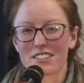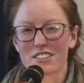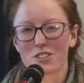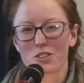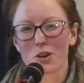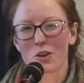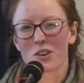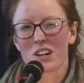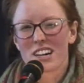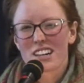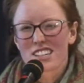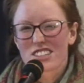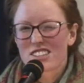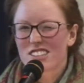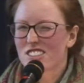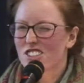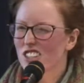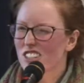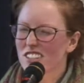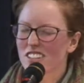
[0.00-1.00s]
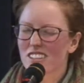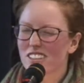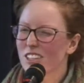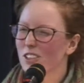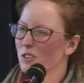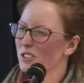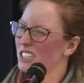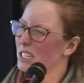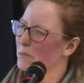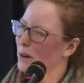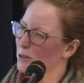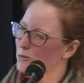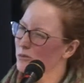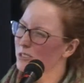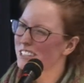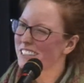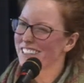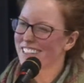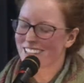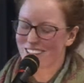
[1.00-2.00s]
So just a little snippet. I
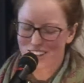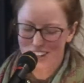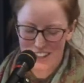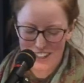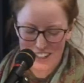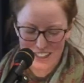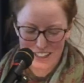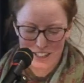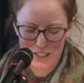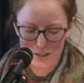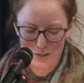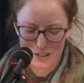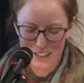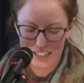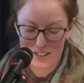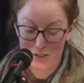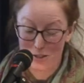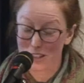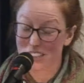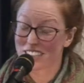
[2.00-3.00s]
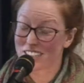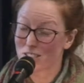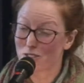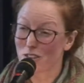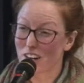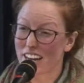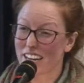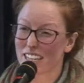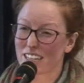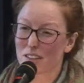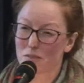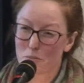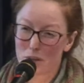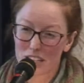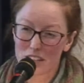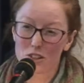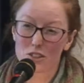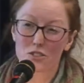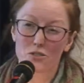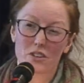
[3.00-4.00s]
really encourage you to read Dorothy's writing,
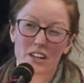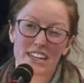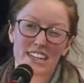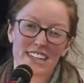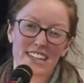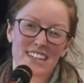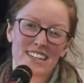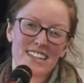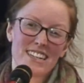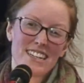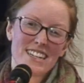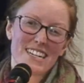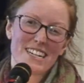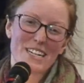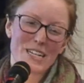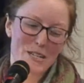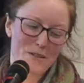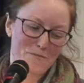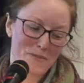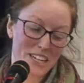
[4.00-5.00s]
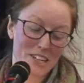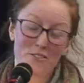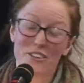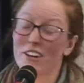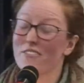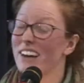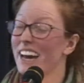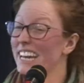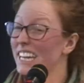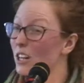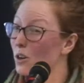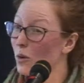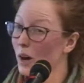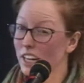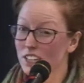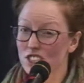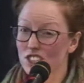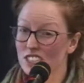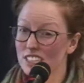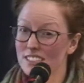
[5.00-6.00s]
Peter's writing. And if you have any
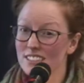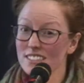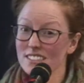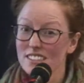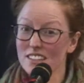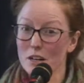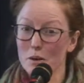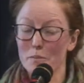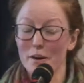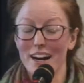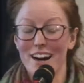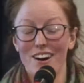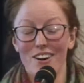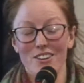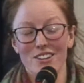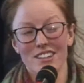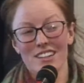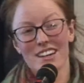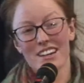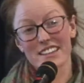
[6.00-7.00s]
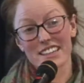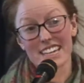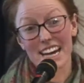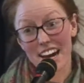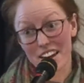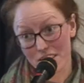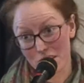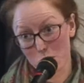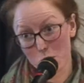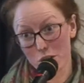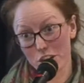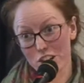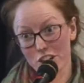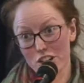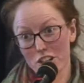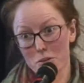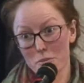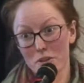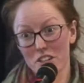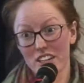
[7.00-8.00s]
questions about the Catholic worker
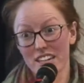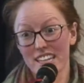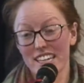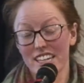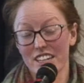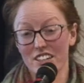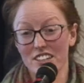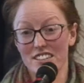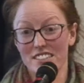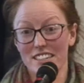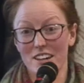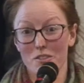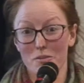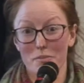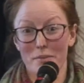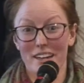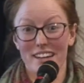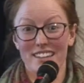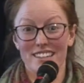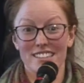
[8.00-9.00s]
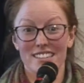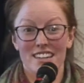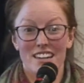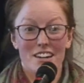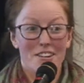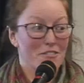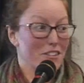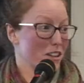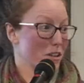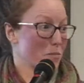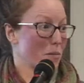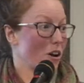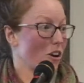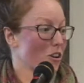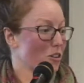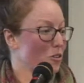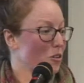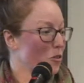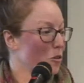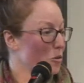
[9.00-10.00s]
community here in South Bend, Father
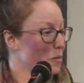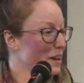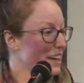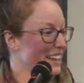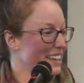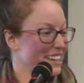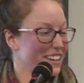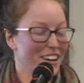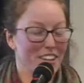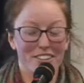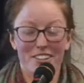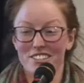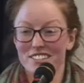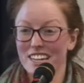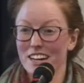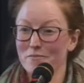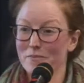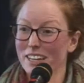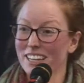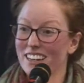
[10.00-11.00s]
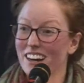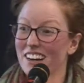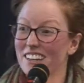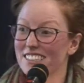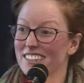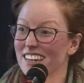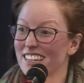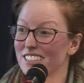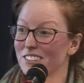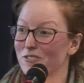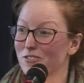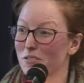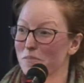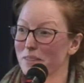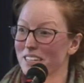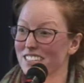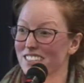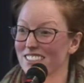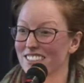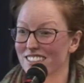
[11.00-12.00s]
Paul Coleman and others have my contact
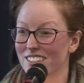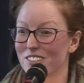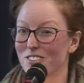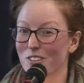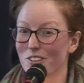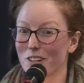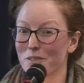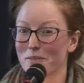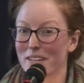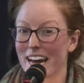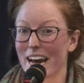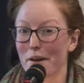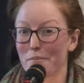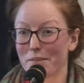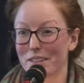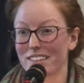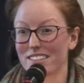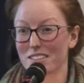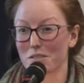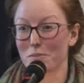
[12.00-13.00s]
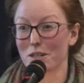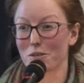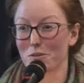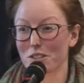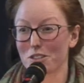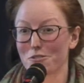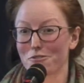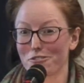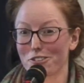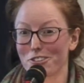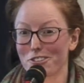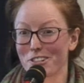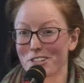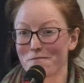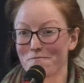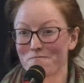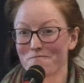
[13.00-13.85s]
information, so I'd be happy to speak with you further.